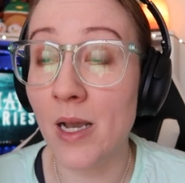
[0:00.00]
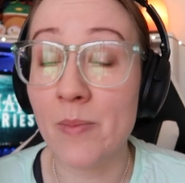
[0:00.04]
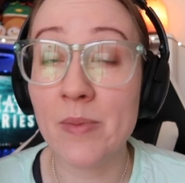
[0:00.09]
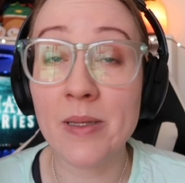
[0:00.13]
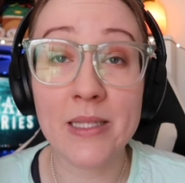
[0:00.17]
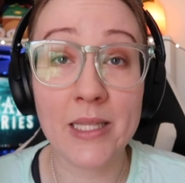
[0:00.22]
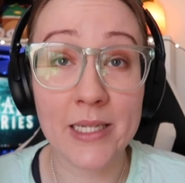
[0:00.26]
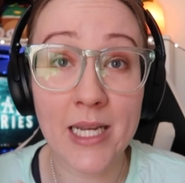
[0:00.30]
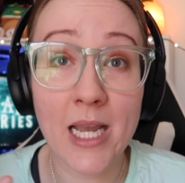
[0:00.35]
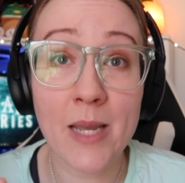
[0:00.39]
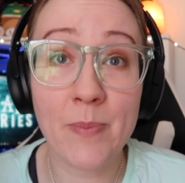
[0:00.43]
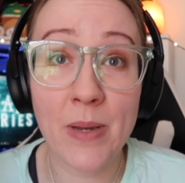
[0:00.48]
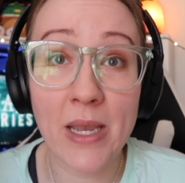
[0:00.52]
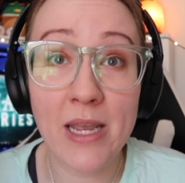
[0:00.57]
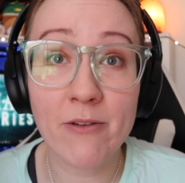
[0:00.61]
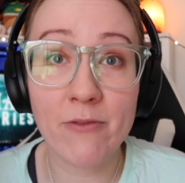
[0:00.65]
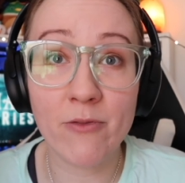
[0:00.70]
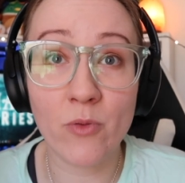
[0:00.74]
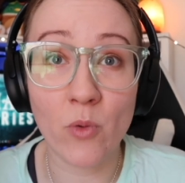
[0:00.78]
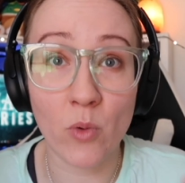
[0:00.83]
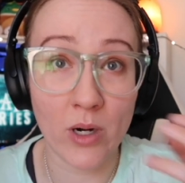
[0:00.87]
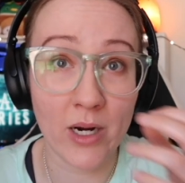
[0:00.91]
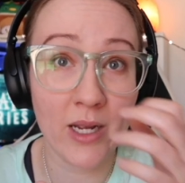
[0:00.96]
I mean, like, I paid
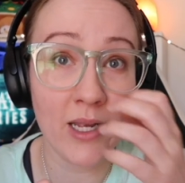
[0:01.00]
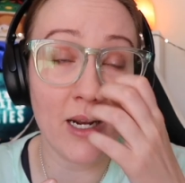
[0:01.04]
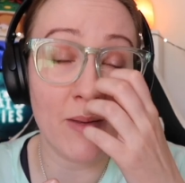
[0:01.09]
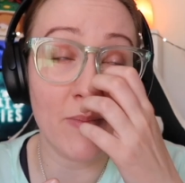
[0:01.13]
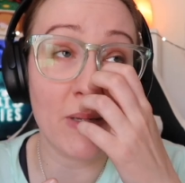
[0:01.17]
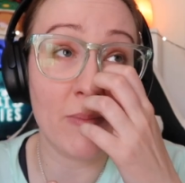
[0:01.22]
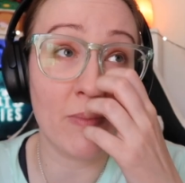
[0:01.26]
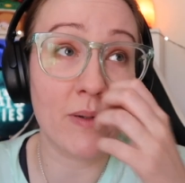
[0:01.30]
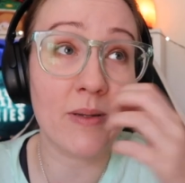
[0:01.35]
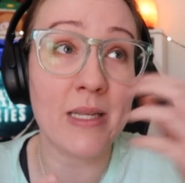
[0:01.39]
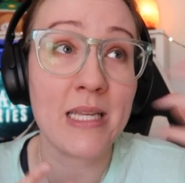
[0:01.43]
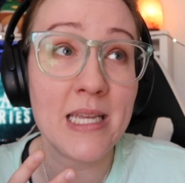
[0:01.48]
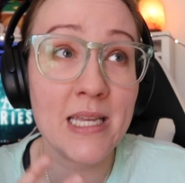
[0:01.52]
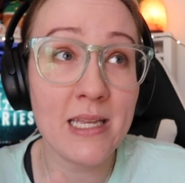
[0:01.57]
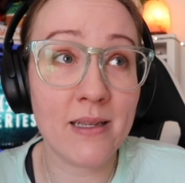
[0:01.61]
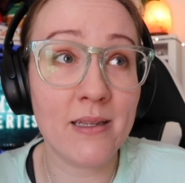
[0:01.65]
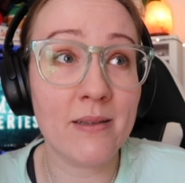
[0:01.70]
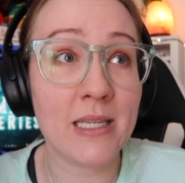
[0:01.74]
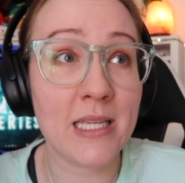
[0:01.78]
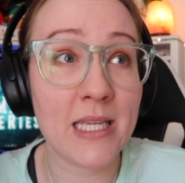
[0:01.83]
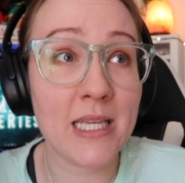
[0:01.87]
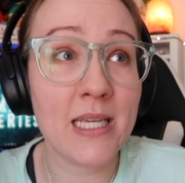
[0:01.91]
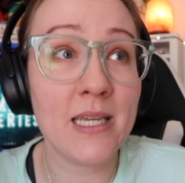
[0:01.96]
for it. I mean, but
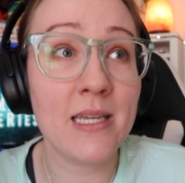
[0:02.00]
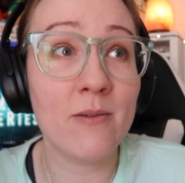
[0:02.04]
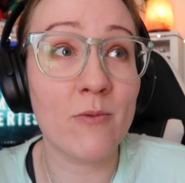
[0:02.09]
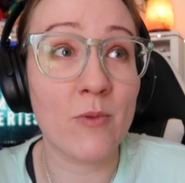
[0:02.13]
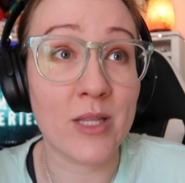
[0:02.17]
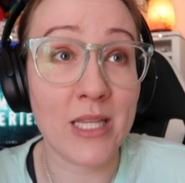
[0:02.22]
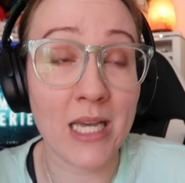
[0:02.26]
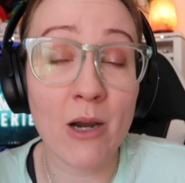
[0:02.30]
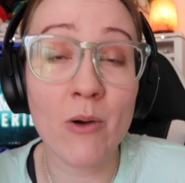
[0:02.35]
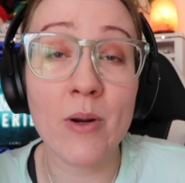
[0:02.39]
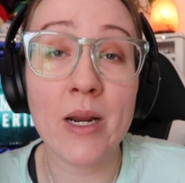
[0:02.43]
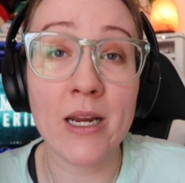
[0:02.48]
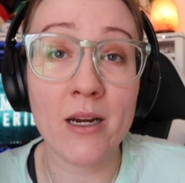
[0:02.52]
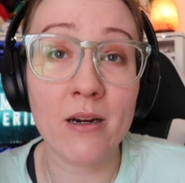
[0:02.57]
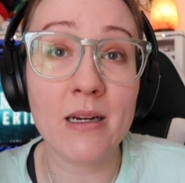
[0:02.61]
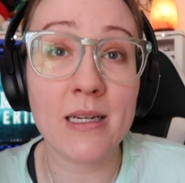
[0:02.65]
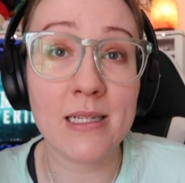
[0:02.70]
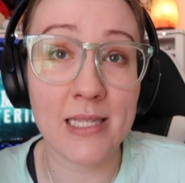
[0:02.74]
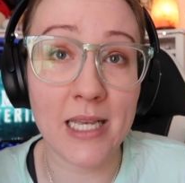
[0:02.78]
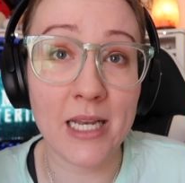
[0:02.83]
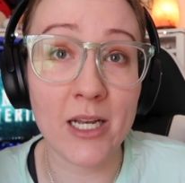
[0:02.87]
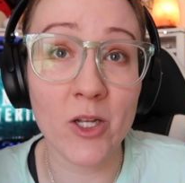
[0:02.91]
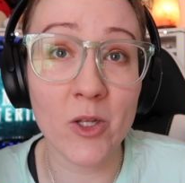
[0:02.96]
he, without
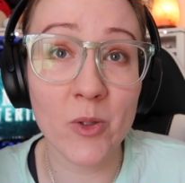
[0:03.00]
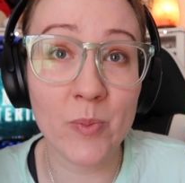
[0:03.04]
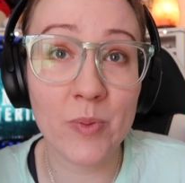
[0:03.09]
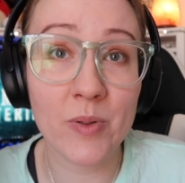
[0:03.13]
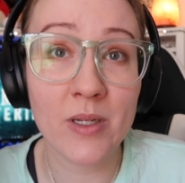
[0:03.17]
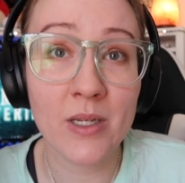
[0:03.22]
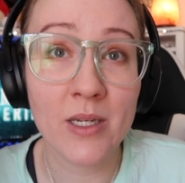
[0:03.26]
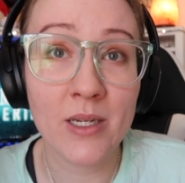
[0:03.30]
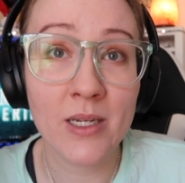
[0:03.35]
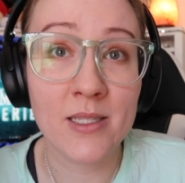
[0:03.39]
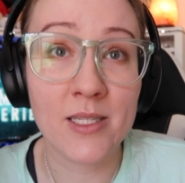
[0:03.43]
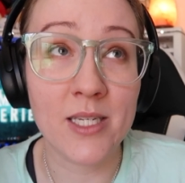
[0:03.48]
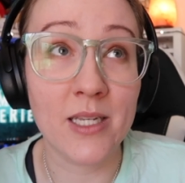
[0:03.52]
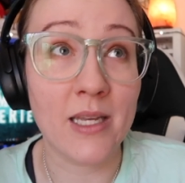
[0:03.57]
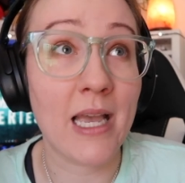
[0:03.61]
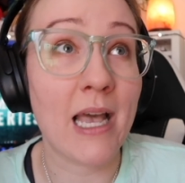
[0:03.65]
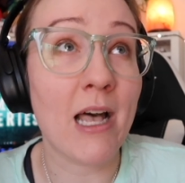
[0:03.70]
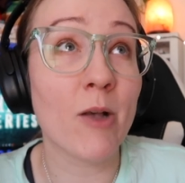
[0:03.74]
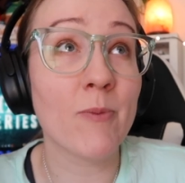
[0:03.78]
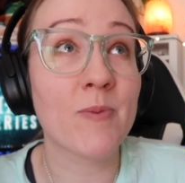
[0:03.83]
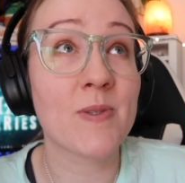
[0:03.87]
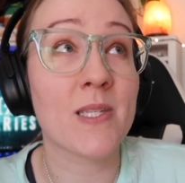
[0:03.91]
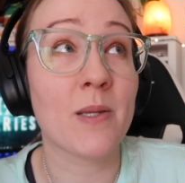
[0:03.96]
Eric's help to
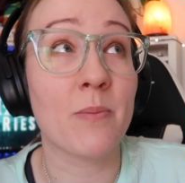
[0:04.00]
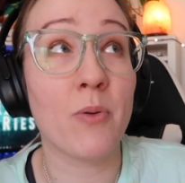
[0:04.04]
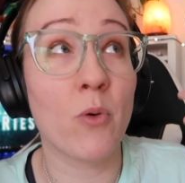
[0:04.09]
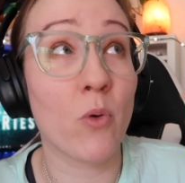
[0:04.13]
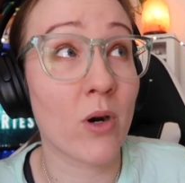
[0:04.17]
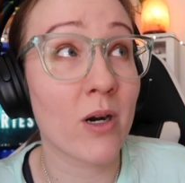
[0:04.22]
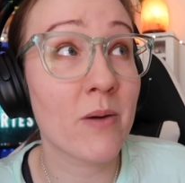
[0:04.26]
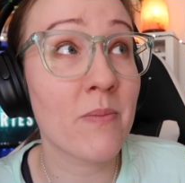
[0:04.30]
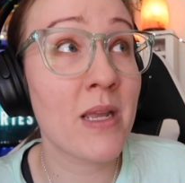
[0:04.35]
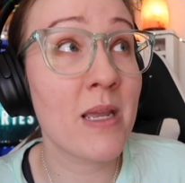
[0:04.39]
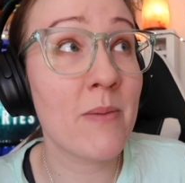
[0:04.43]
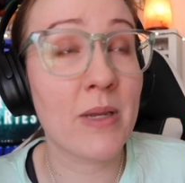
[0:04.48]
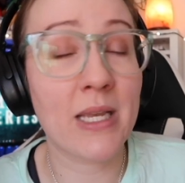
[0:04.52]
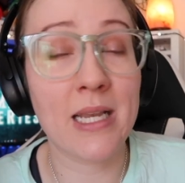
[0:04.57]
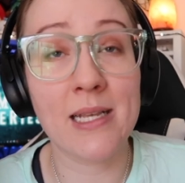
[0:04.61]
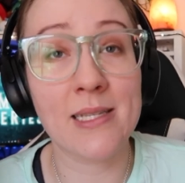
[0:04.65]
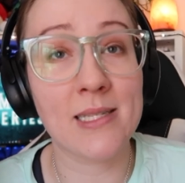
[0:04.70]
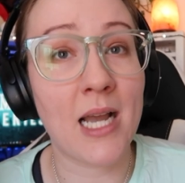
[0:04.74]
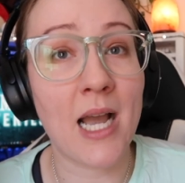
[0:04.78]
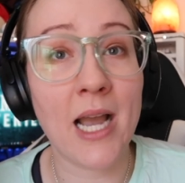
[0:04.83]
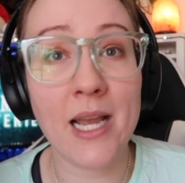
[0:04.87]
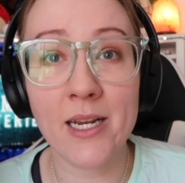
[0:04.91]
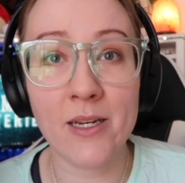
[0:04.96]
help support me,
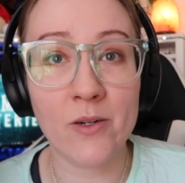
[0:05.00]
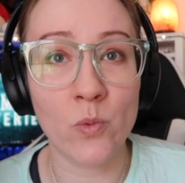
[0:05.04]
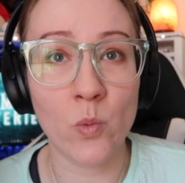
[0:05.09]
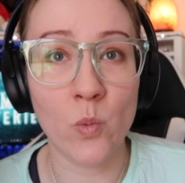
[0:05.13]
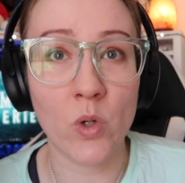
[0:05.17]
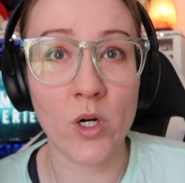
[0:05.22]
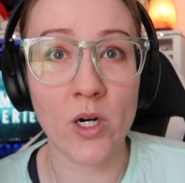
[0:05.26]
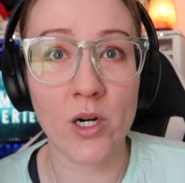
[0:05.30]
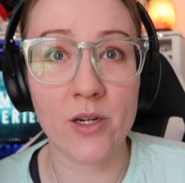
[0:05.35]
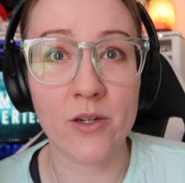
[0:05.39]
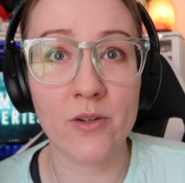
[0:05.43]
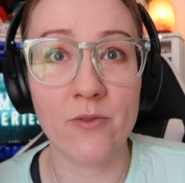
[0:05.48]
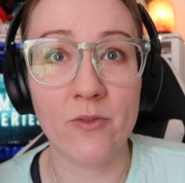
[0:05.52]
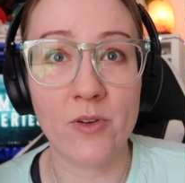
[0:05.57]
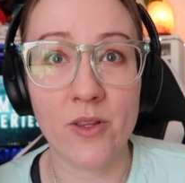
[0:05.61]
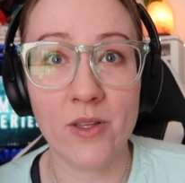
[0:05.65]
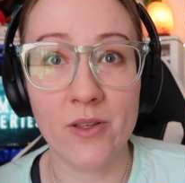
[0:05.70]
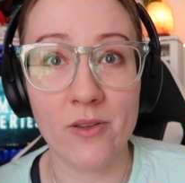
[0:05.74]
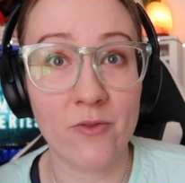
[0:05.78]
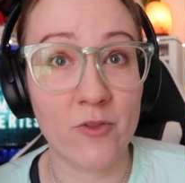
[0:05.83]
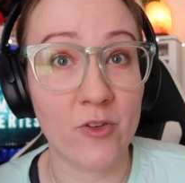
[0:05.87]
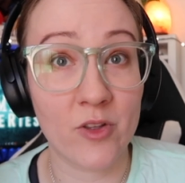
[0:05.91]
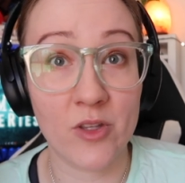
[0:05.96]
because I didn't work for
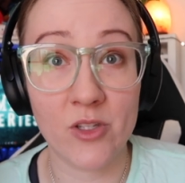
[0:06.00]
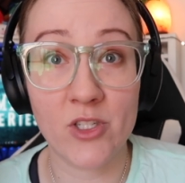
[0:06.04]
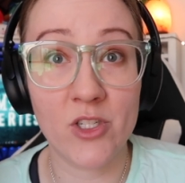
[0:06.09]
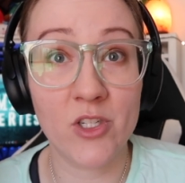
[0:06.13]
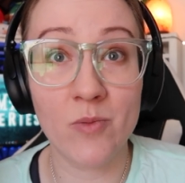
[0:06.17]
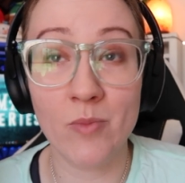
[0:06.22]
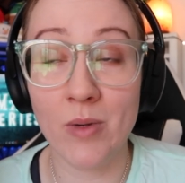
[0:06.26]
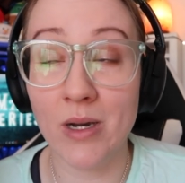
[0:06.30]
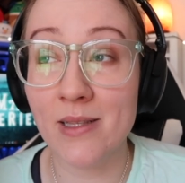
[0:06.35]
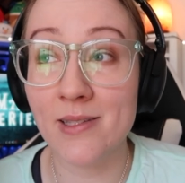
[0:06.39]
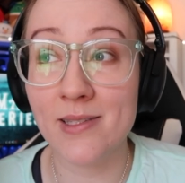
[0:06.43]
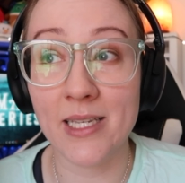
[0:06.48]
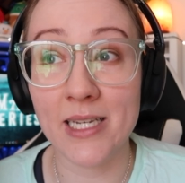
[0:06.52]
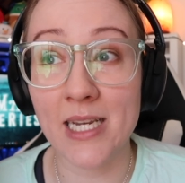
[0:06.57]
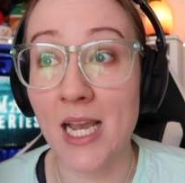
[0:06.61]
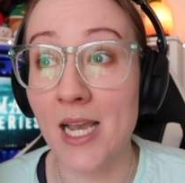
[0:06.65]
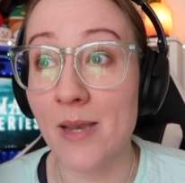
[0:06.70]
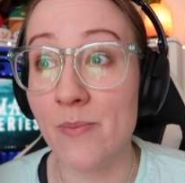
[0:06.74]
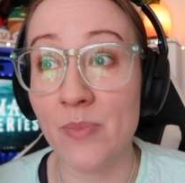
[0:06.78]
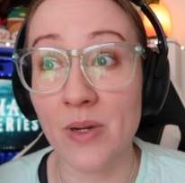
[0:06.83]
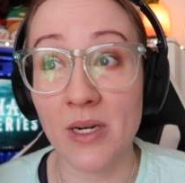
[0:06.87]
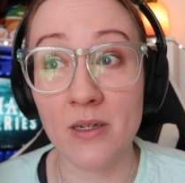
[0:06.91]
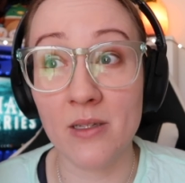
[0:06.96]
the 2 months, like,
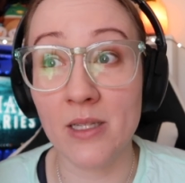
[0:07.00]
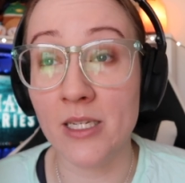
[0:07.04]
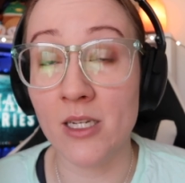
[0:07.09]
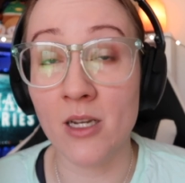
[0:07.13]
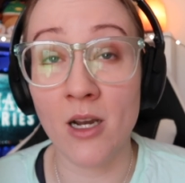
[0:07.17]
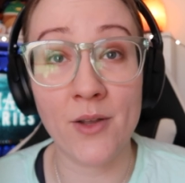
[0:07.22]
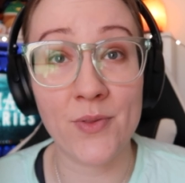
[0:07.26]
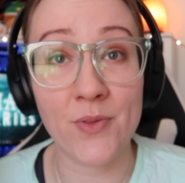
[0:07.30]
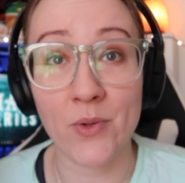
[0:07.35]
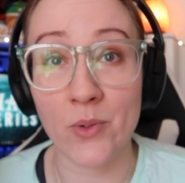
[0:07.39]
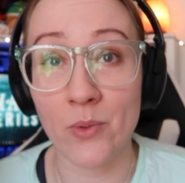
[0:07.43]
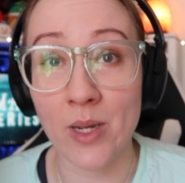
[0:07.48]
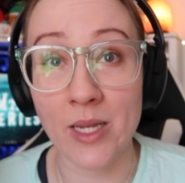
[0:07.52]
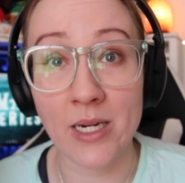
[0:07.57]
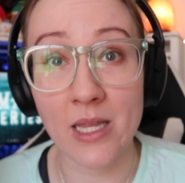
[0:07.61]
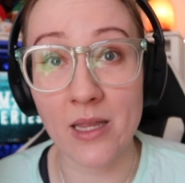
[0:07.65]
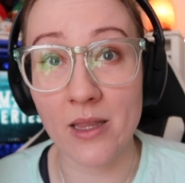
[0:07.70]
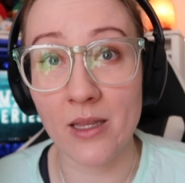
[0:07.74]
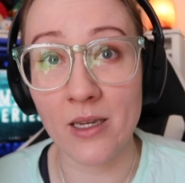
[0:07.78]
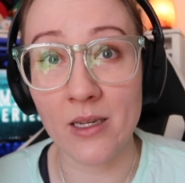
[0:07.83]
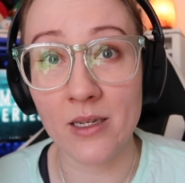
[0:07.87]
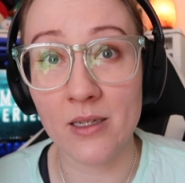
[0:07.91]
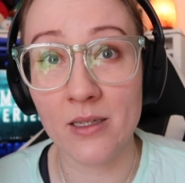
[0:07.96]
I barely got through
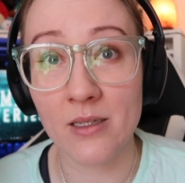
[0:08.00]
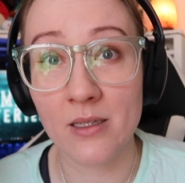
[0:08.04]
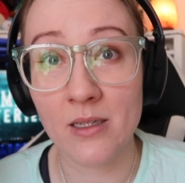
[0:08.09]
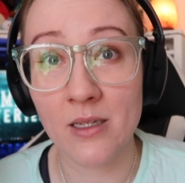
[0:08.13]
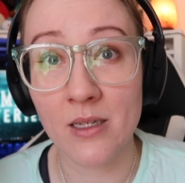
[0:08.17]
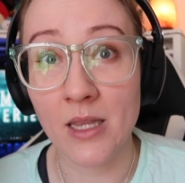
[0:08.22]
anything.